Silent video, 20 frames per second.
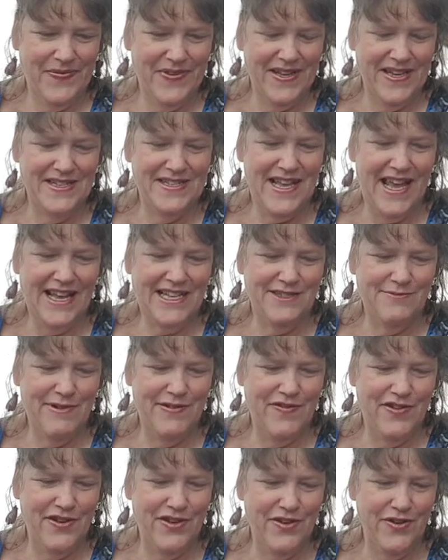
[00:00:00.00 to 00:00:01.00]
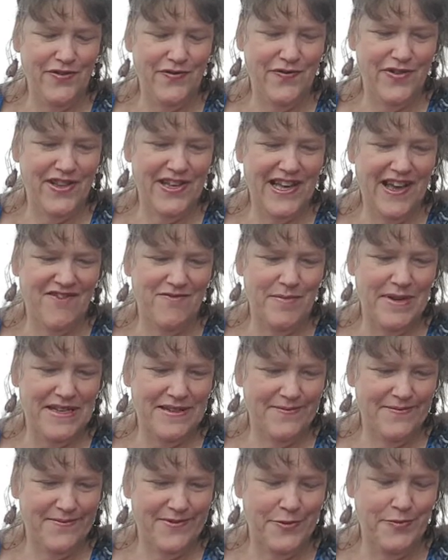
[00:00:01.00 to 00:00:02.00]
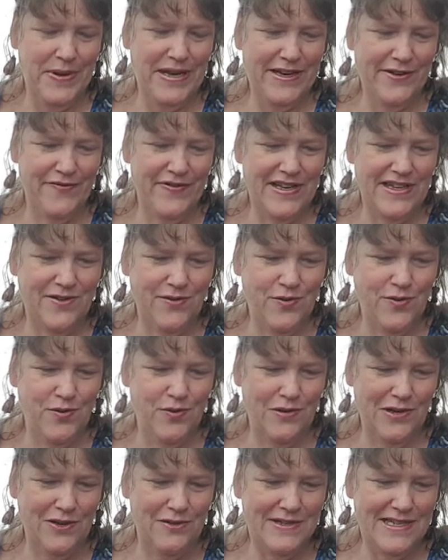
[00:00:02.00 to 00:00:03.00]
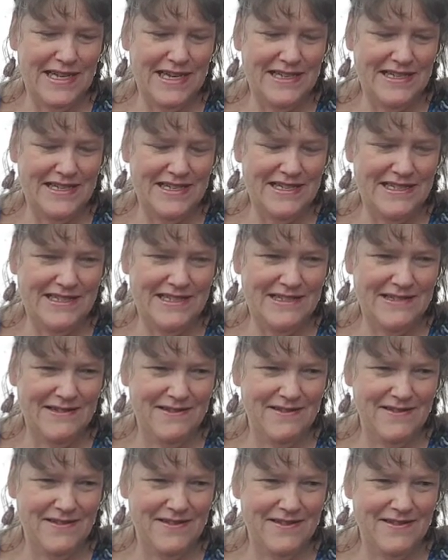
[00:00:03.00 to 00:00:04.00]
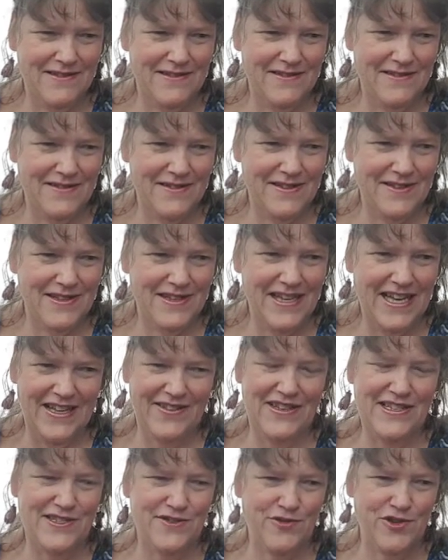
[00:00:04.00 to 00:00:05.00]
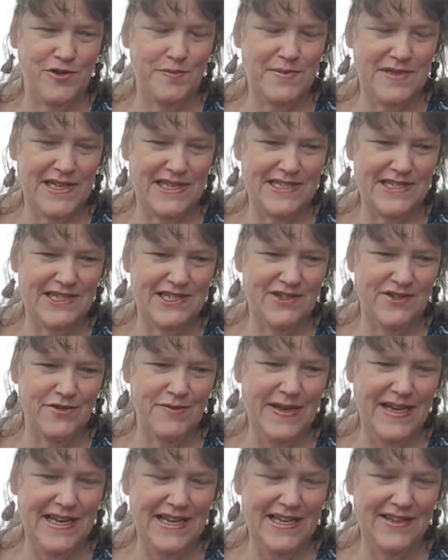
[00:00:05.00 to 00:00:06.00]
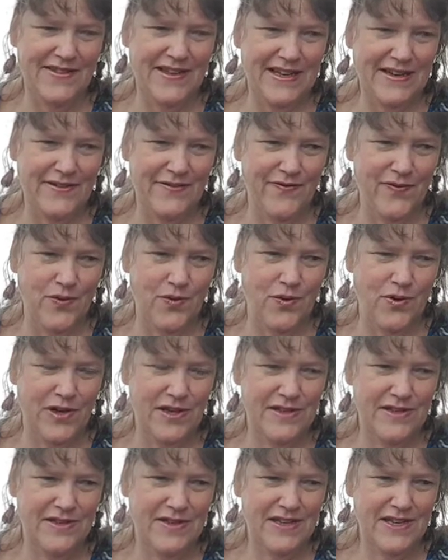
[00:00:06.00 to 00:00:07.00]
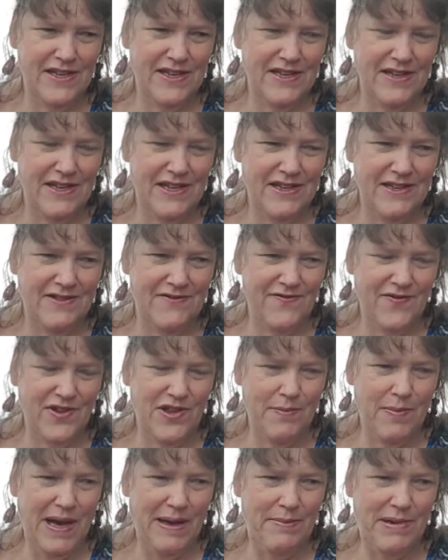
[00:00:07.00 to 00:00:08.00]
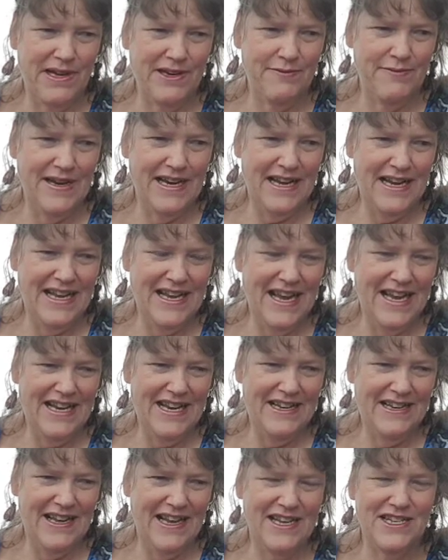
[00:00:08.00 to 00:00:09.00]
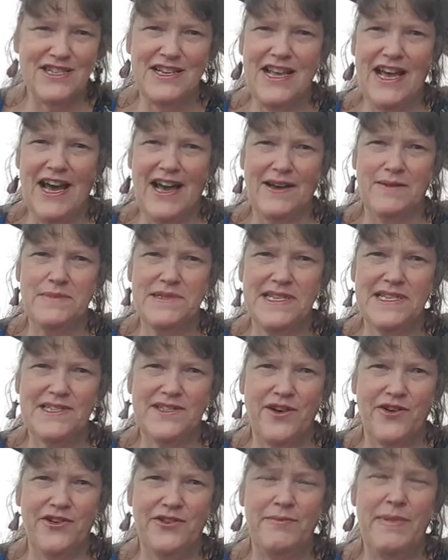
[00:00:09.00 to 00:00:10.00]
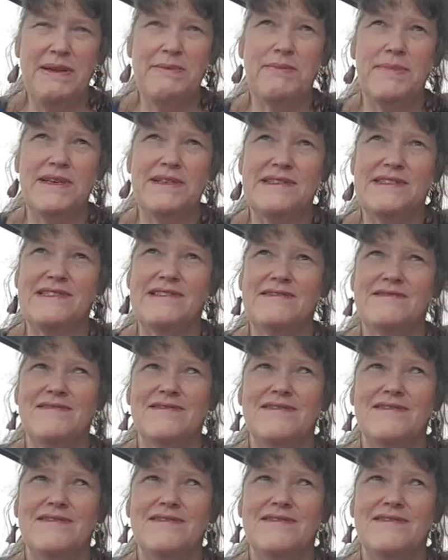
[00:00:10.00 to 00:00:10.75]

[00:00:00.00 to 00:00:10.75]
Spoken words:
in tax revenue for the government to benefit all New Zealanders. Yet this group doesn't do anything for the public really, and it actually harms its own members.